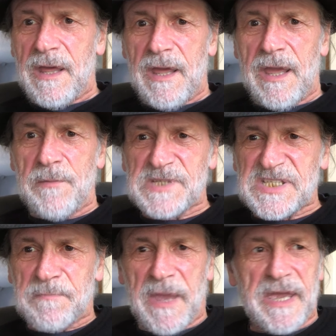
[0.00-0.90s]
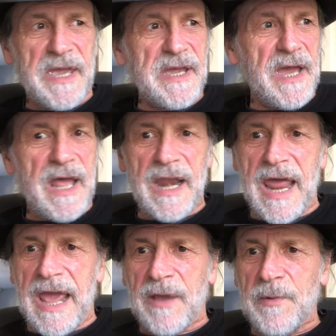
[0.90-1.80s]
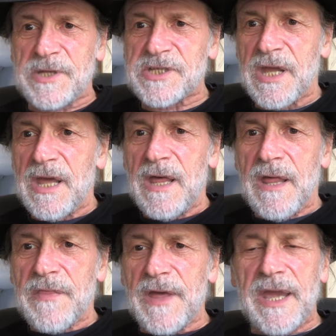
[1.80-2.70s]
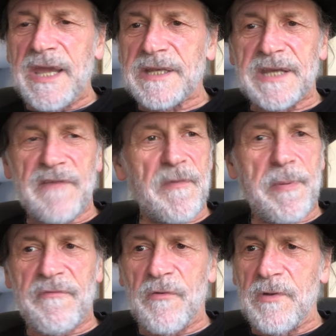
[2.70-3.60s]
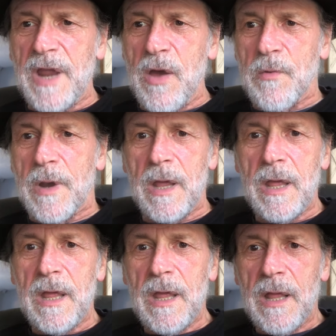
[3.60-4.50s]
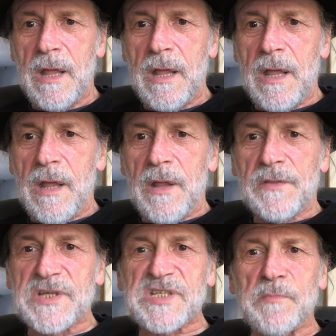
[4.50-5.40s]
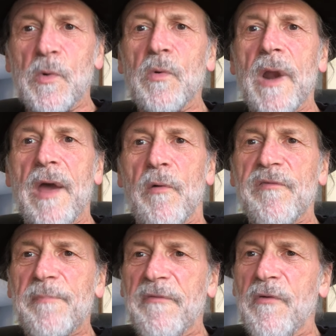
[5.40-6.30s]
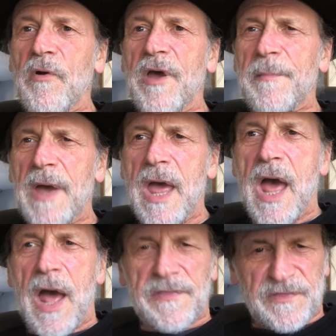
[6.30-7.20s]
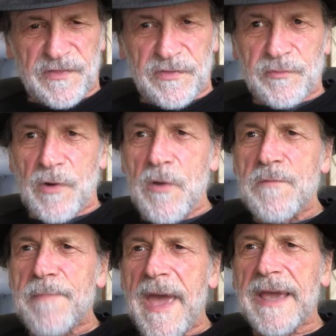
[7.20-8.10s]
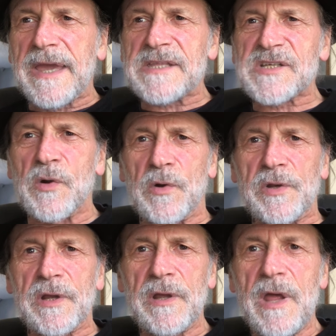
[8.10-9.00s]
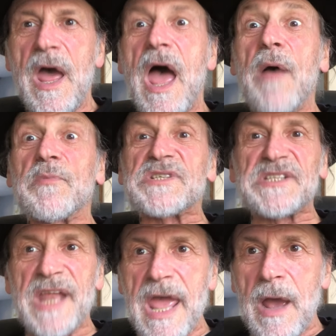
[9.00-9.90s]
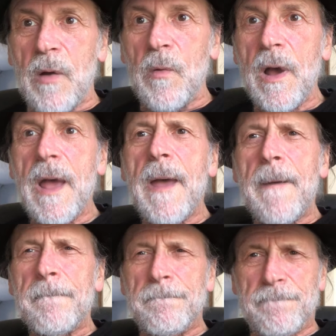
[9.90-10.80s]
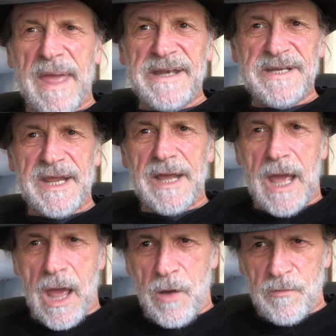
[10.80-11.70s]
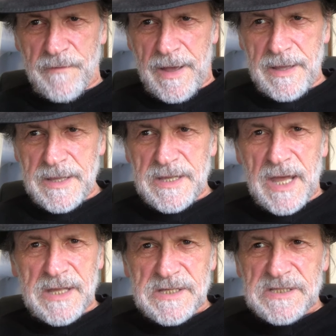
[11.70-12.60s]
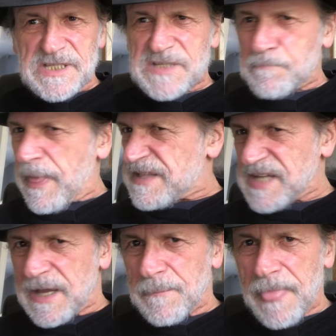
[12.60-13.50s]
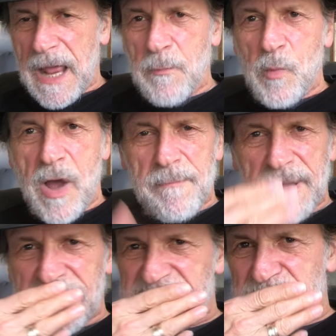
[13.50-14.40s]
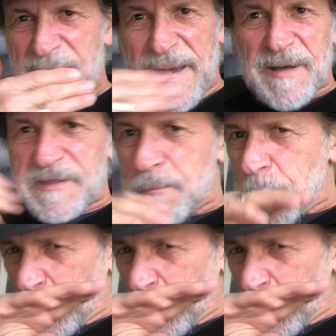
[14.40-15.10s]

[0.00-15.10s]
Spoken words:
He was speaking a language that he had never before known. The small elf before him had thrown back its hood and was now bending over, spitting and wiping its mouth.